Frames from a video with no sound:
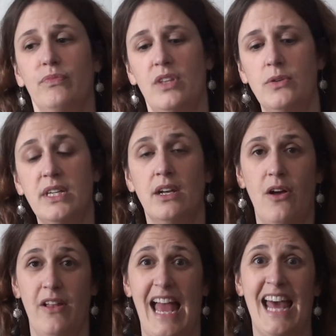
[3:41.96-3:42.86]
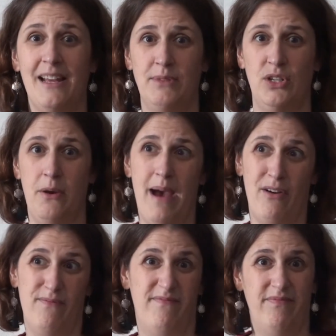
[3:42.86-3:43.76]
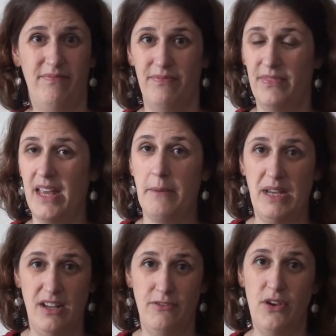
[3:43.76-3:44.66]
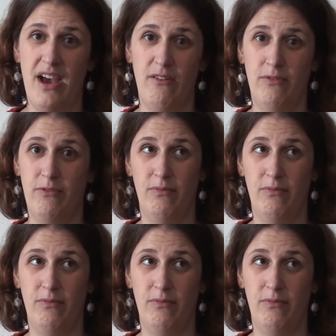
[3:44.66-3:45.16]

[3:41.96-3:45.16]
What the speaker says: those can all add up to about, if you have